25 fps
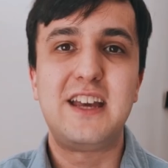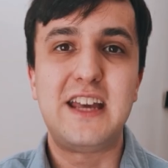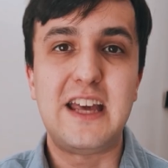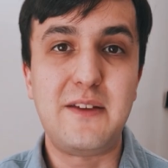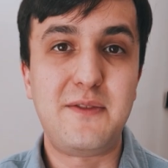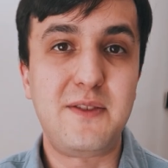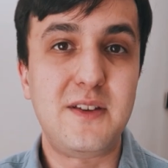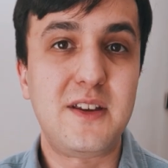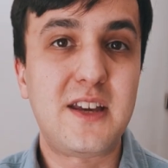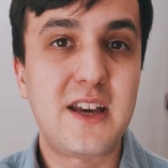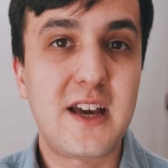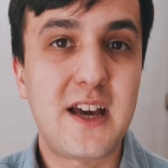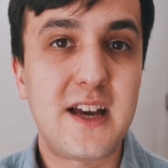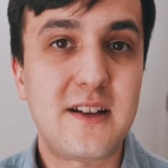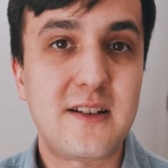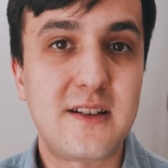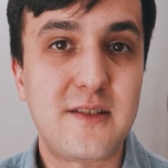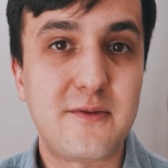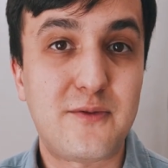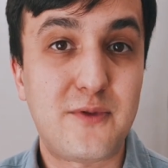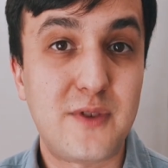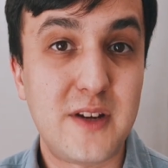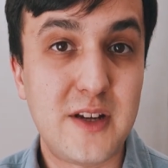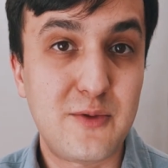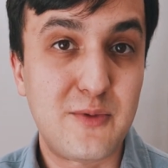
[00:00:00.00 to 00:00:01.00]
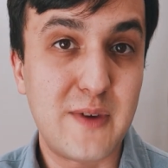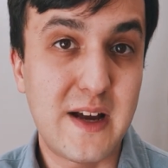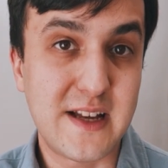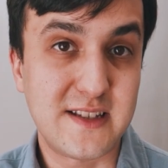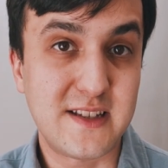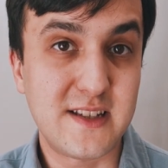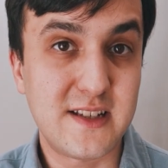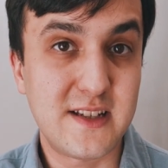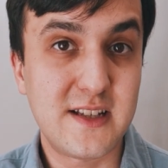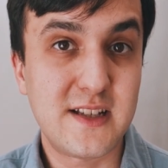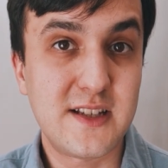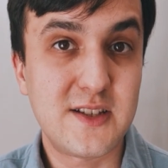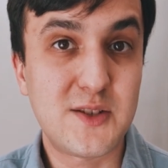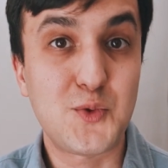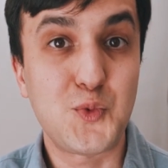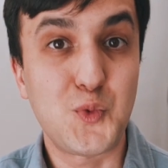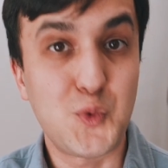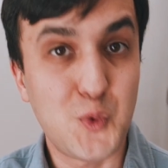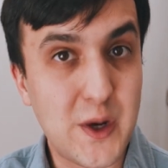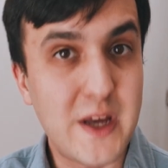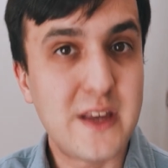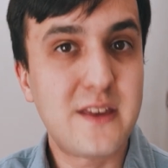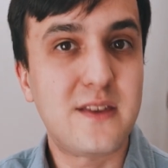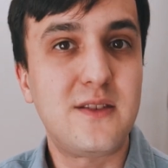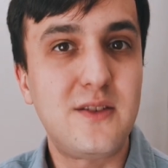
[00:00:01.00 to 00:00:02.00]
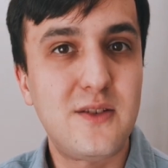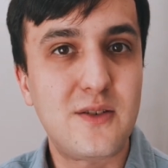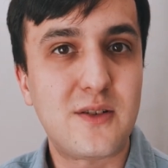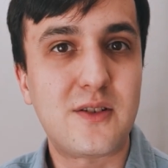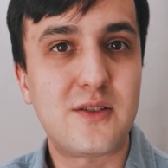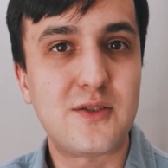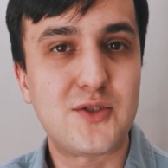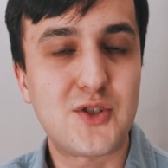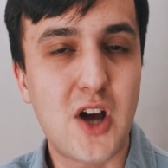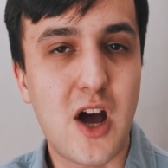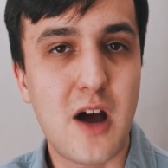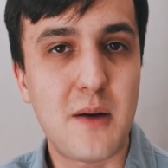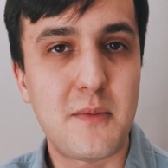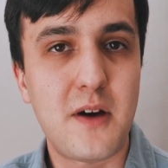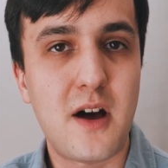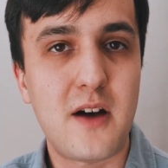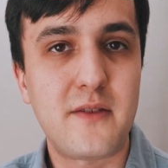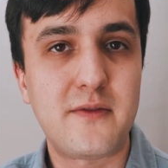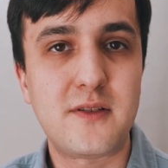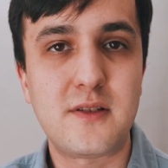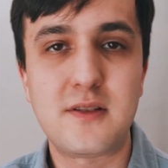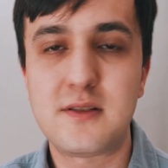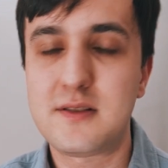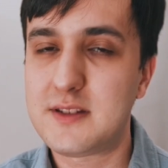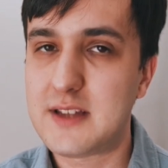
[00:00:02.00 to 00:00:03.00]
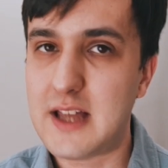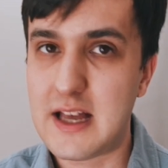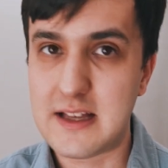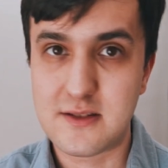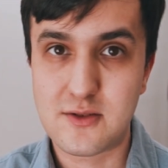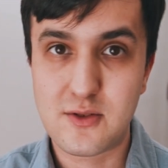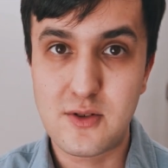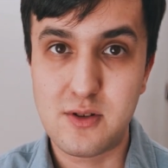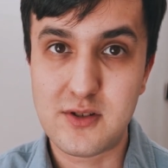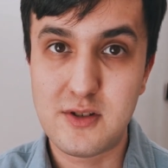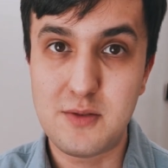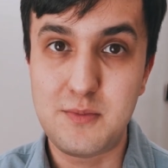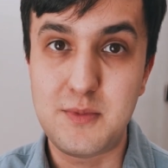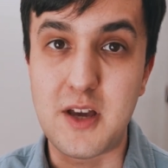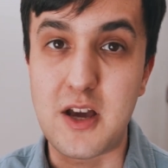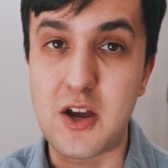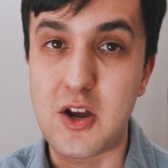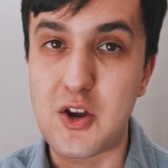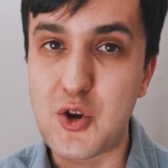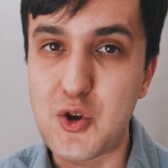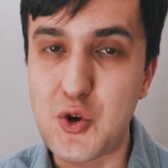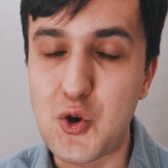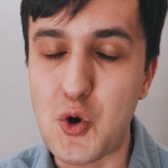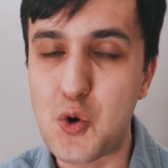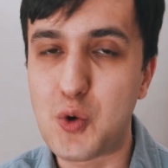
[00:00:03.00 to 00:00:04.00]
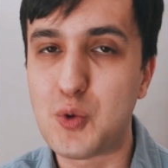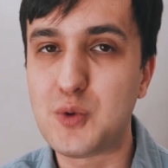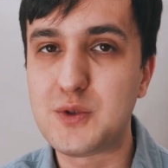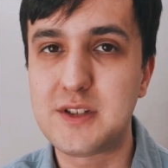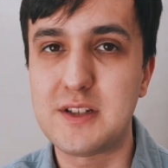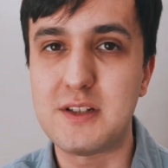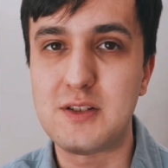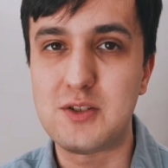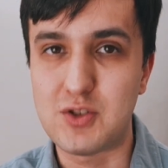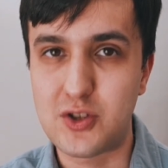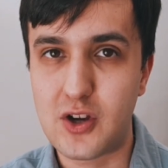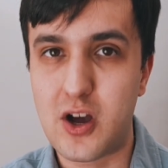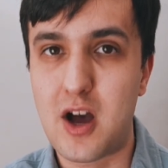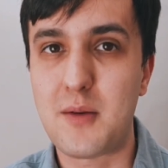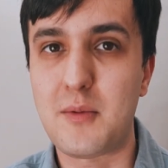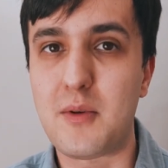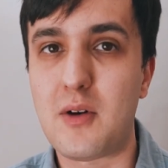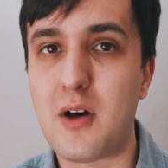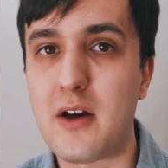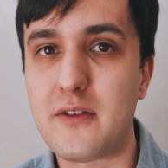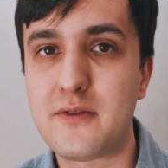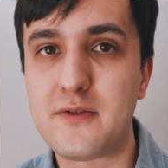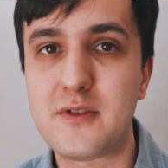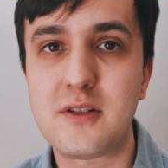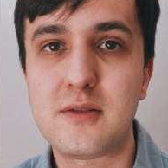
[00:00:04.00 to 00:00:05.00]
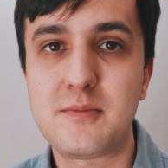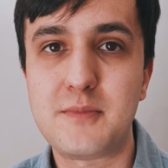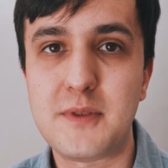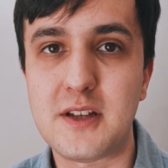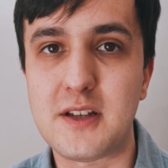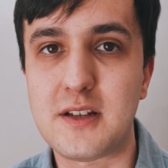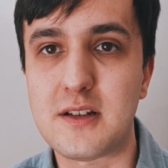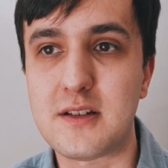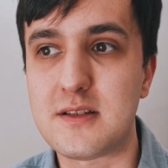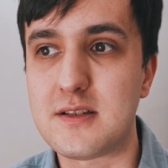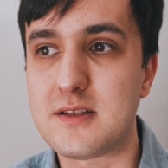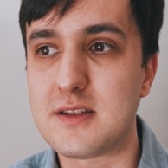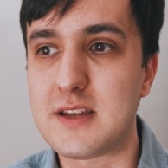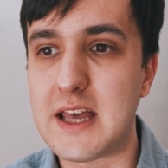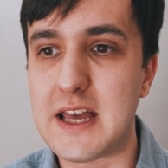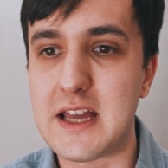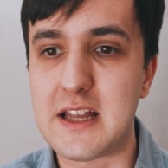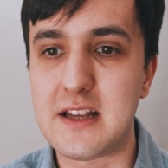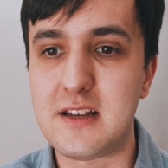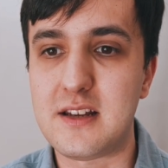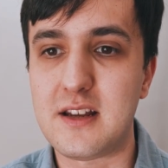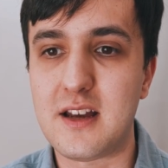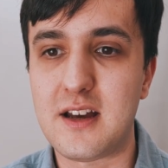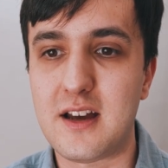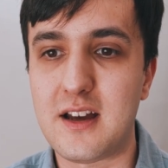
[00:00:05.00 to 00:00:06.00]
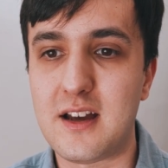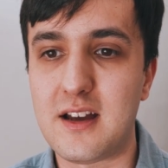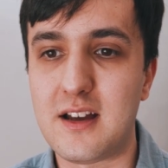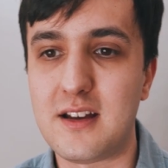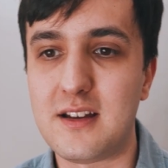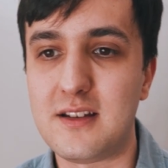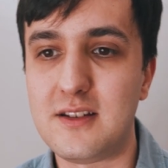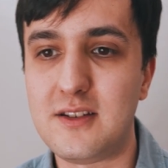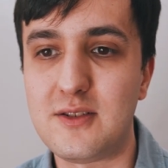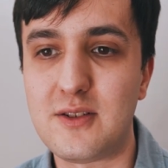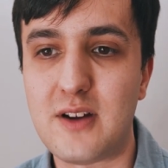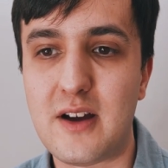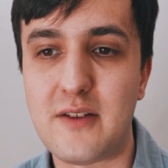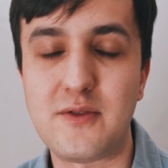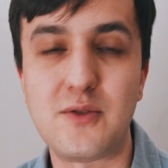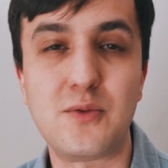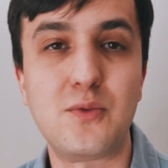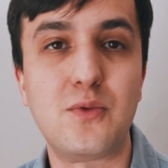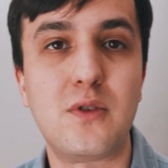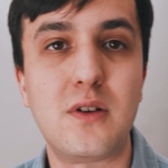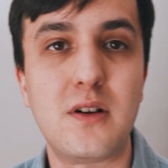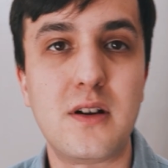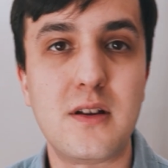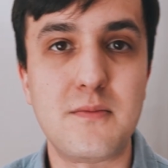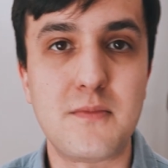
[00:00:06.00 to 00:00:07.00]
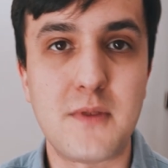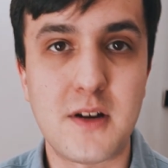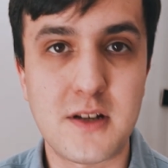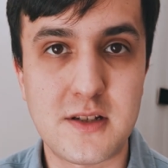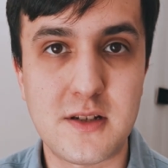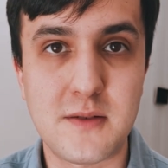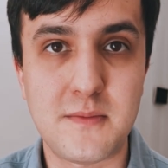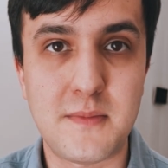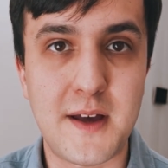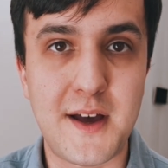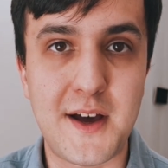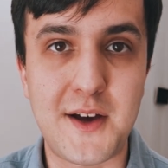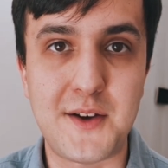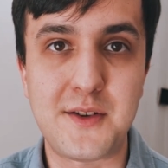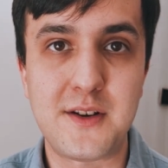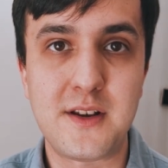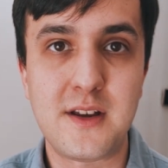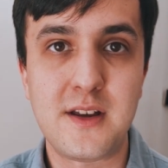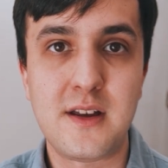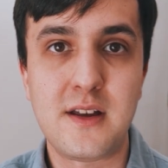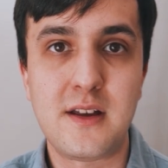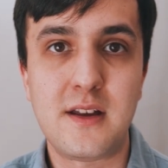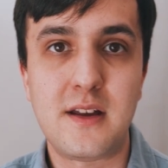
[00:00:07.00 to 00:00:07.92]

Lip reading: If you get free residence with your job offer, that's going to be a golden job offer, because then you don't have to worry much about